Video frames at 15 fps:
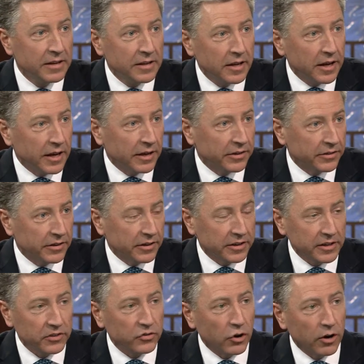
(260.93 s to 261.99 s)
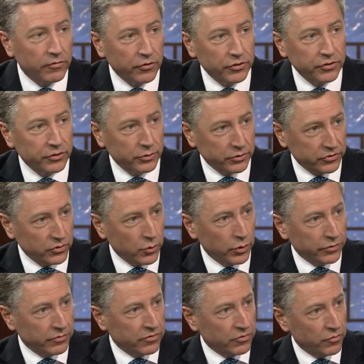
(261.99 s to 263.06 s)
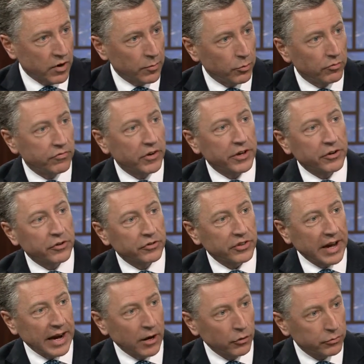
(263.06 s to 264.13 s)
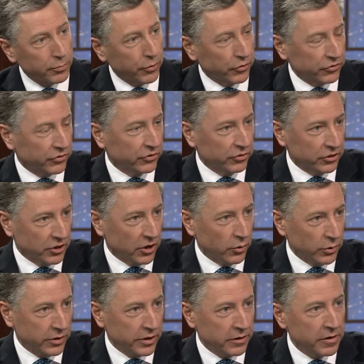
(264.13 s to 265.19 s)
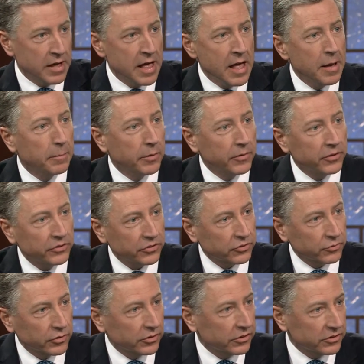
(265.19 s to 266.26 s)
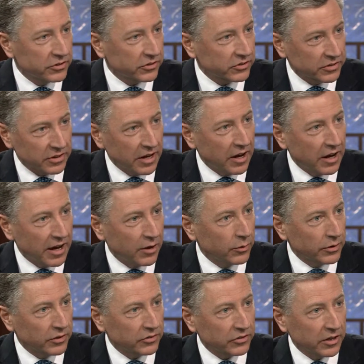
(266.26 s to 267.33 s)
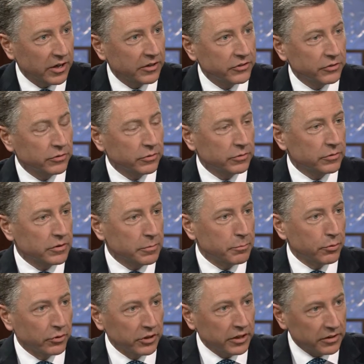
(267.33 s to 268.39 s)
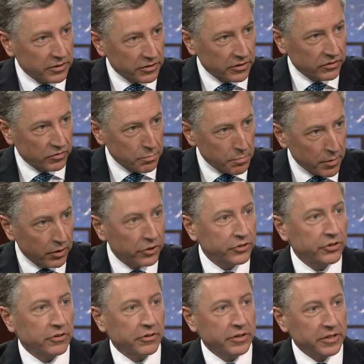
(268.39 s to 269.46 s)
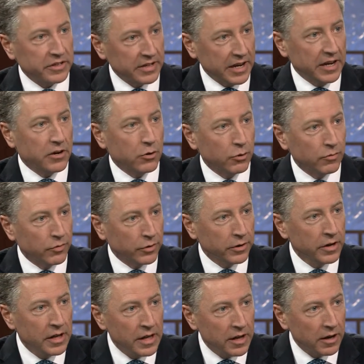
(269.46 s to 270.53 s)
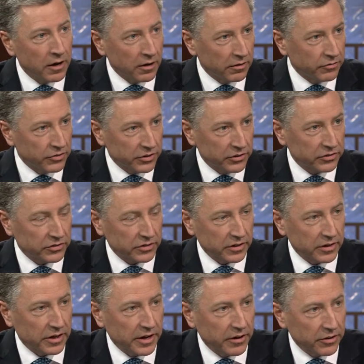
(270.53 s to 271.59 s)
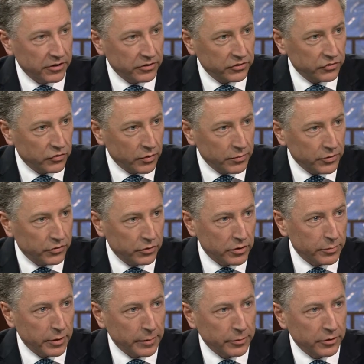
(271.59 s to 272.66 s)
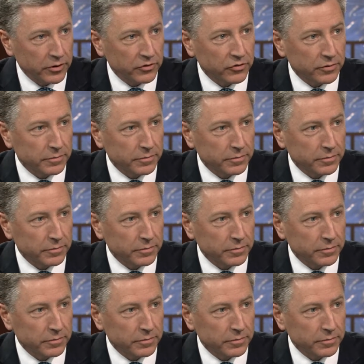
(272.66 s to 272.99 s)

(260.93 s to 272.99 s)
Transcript: And uh, he's offered to escort rebel fighters out, personally going there. But this is really just allowing Assad to complete this military takeover of these uh, areas from the Sunni population.